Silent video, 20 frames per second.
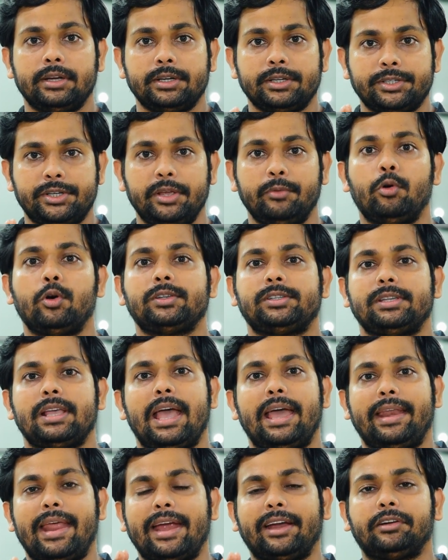She was
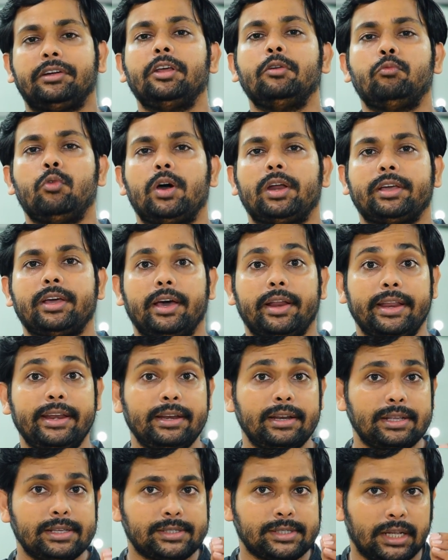an active worker
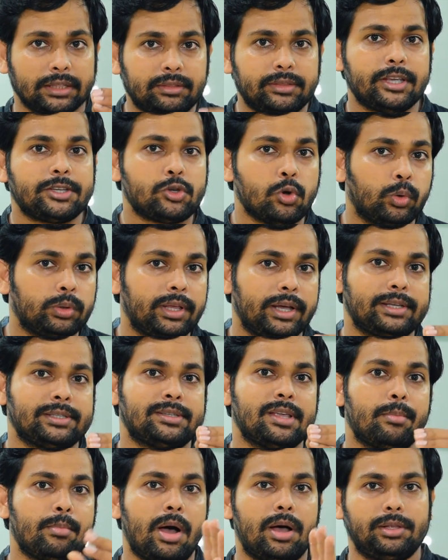in Satyashodhak
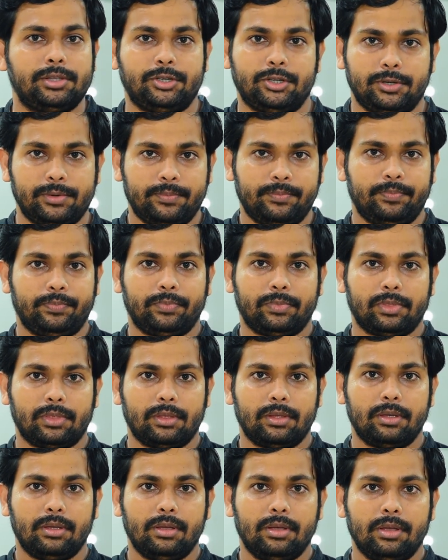Samaj.
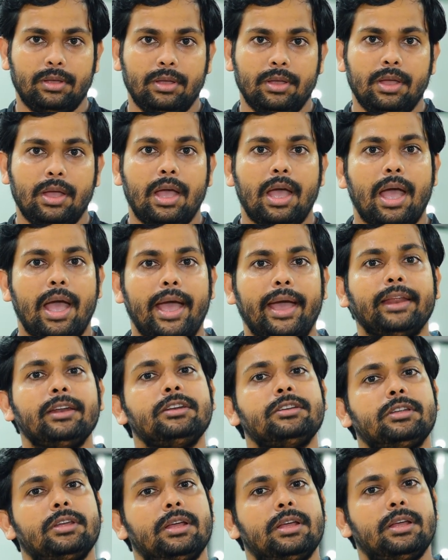
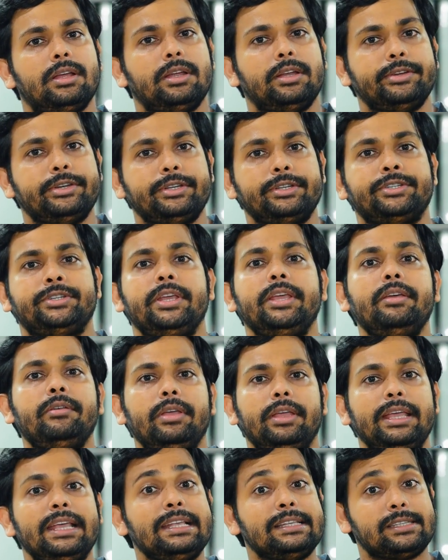And
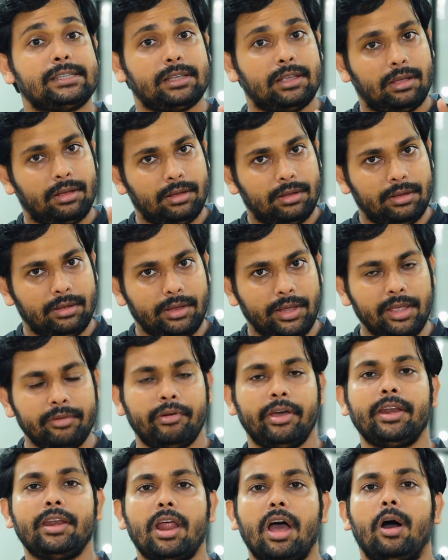she is
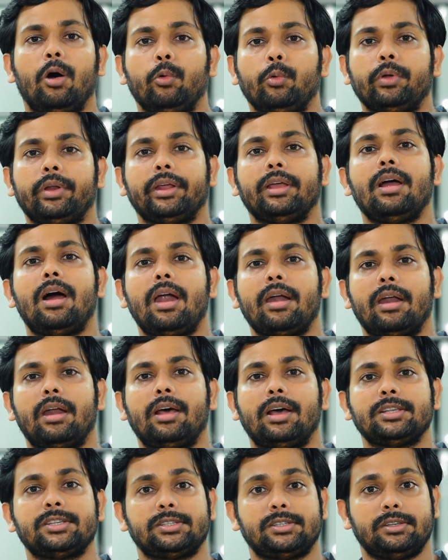even now regarded
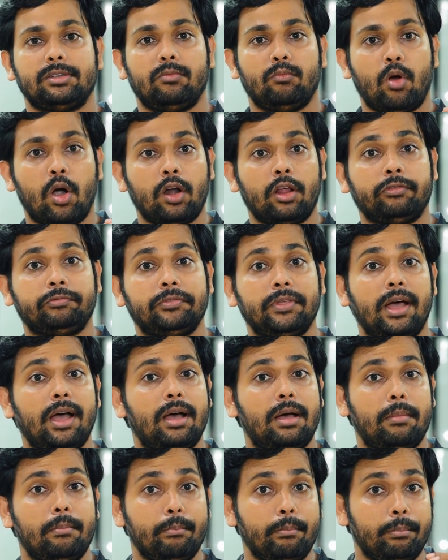as one of
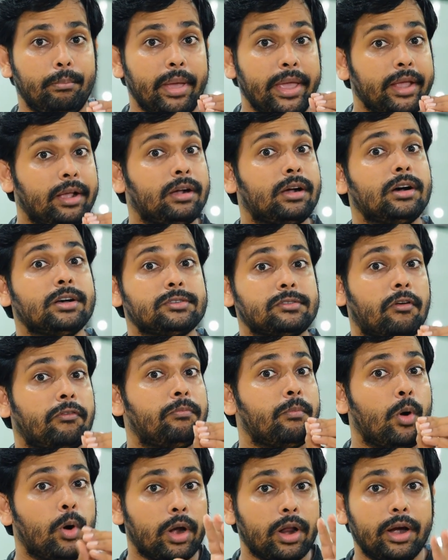the makers
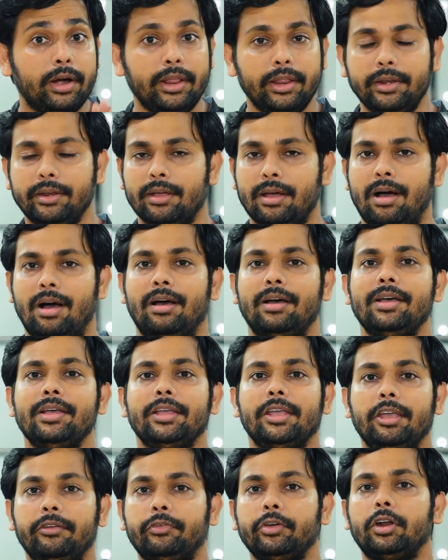of modern India.
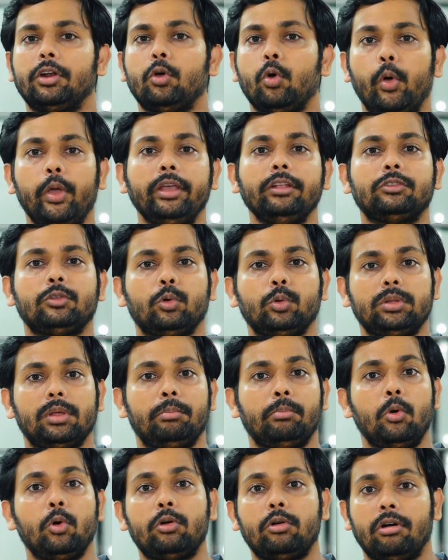If you are going through the
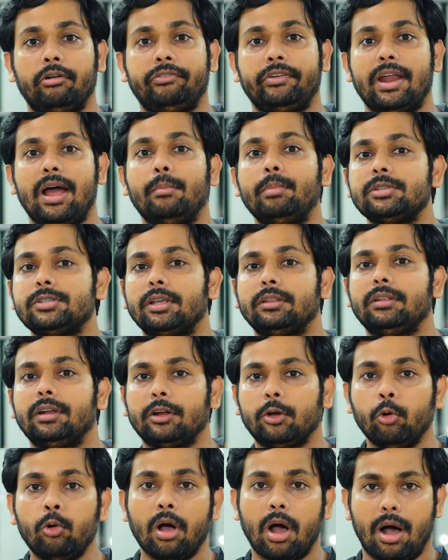book of
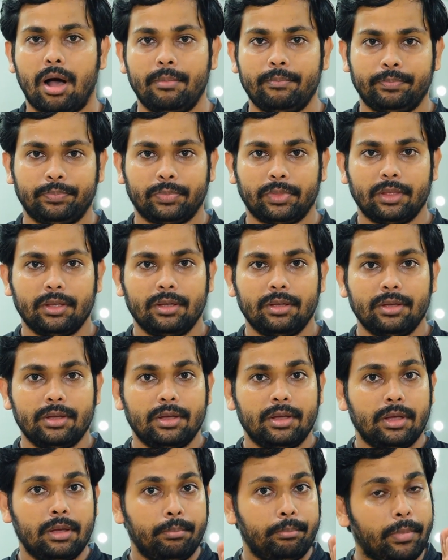Ramachandra Guha,
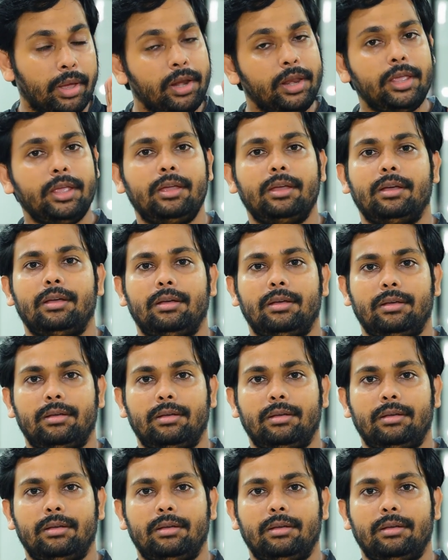many,